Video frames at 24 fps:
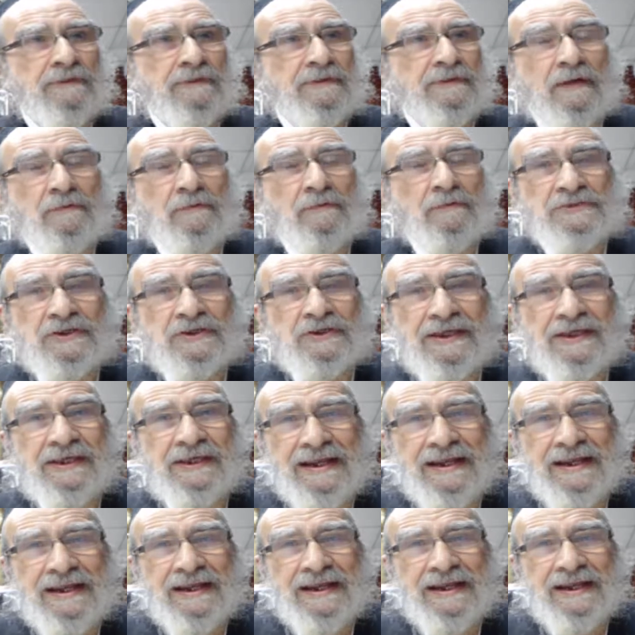In other words, you
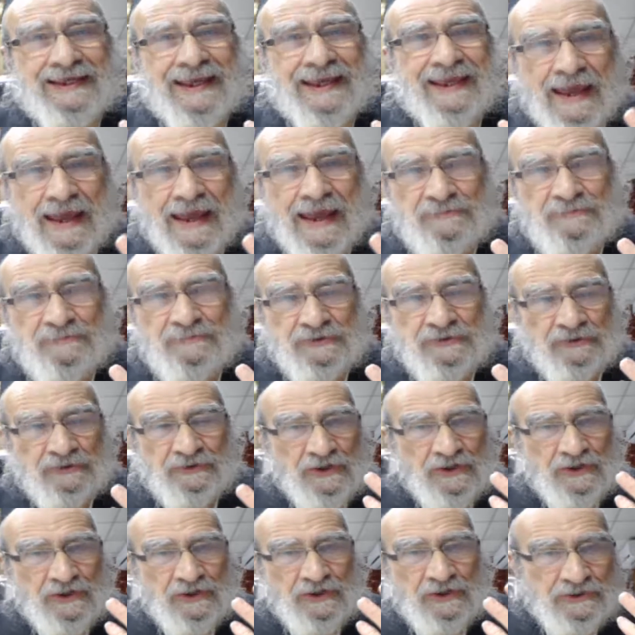cannot capture
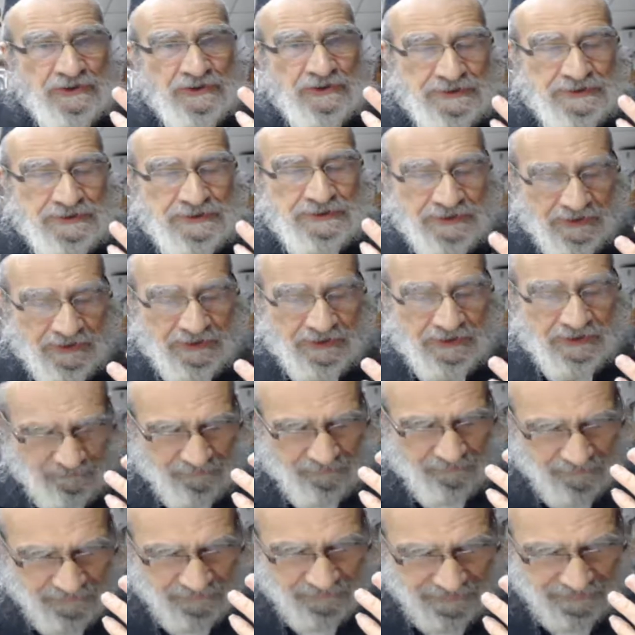this, the, the,
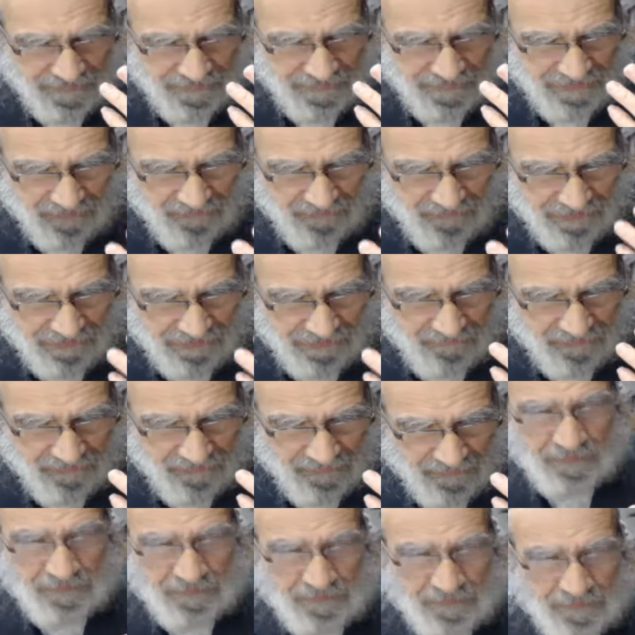the, spirit, the
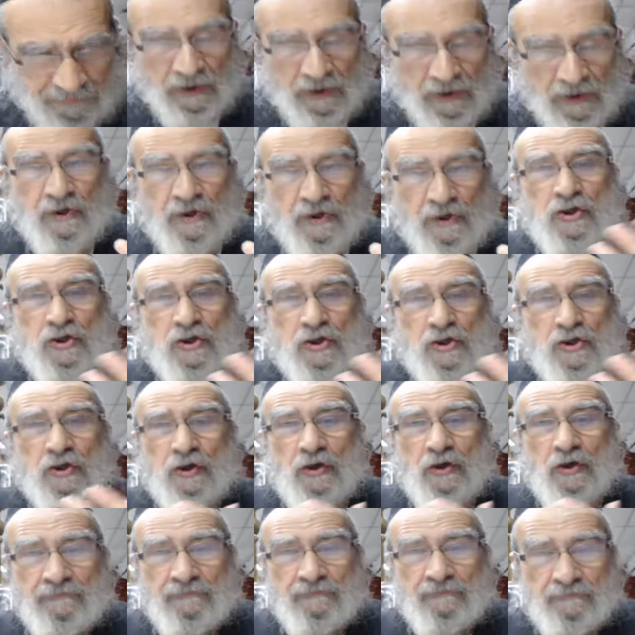principle of,
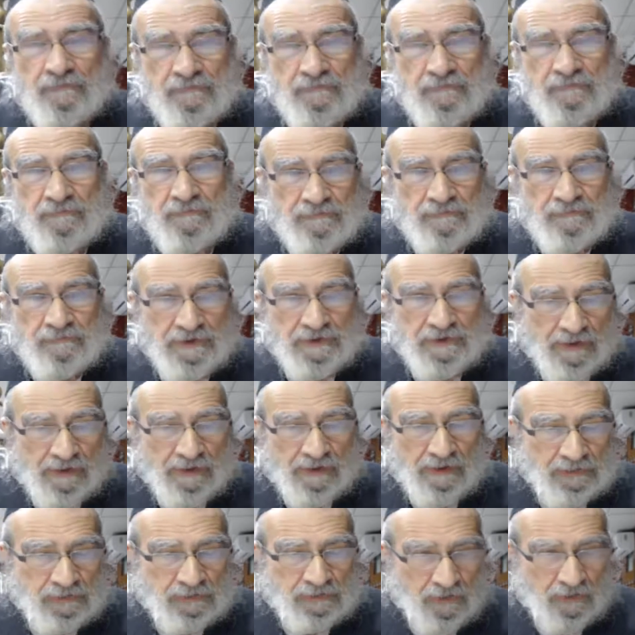of being
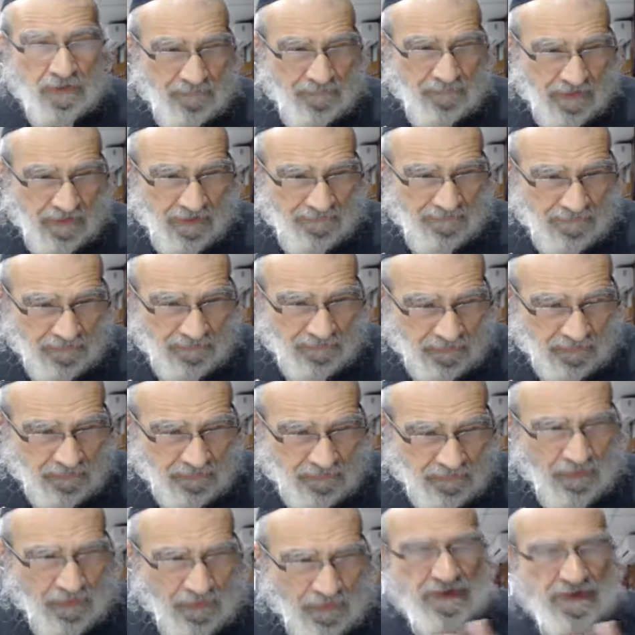able to, of, of
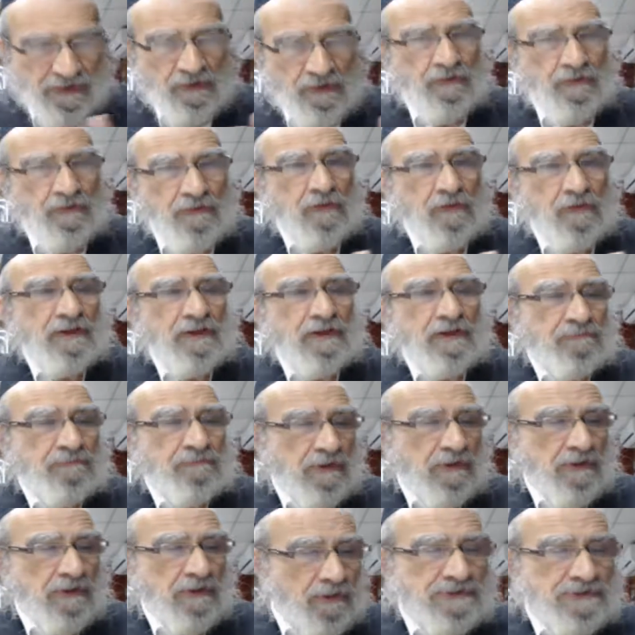crossing or going
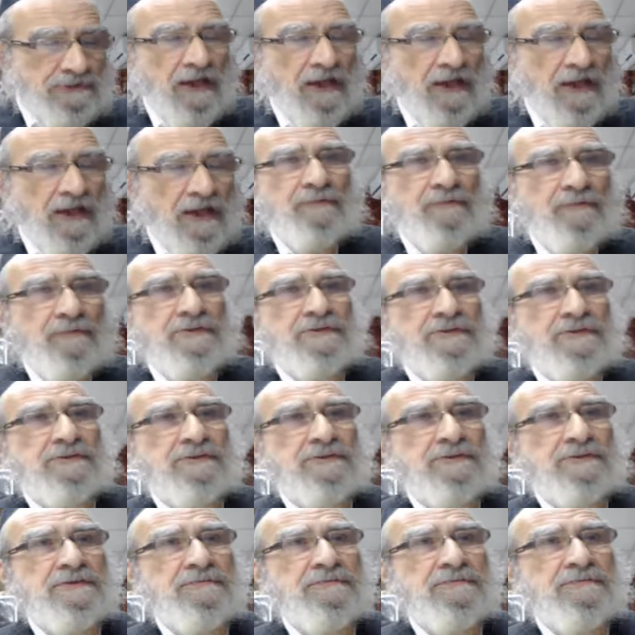across unlimited,
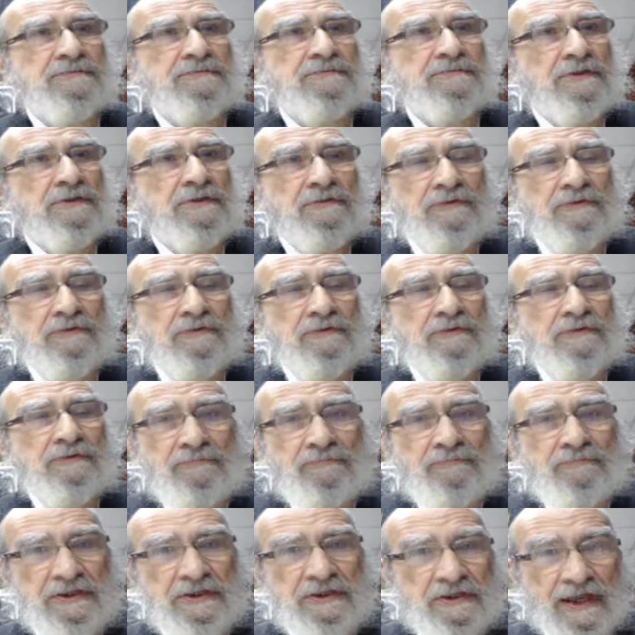and, and not
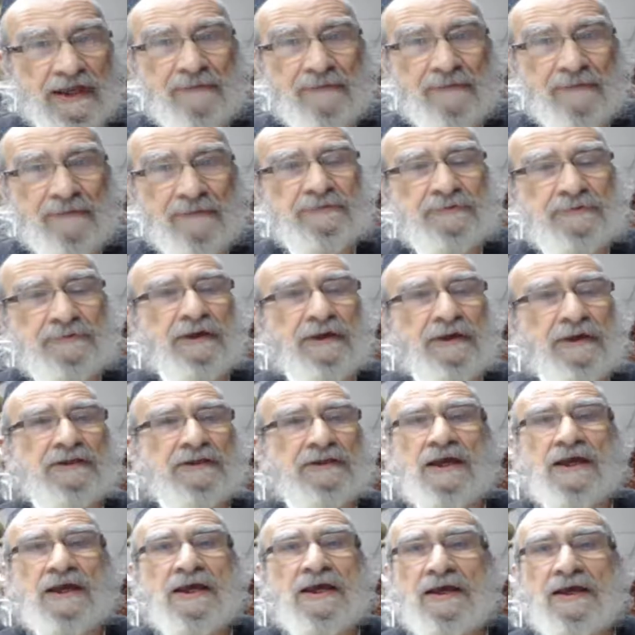being hampered by,
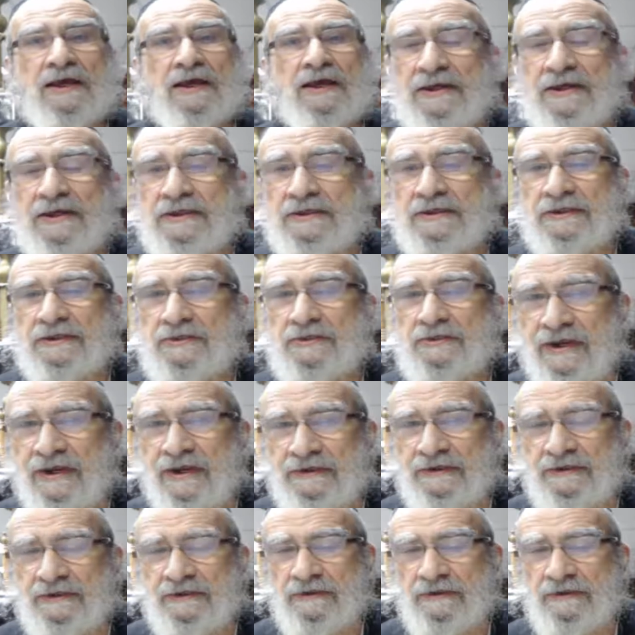by terrain.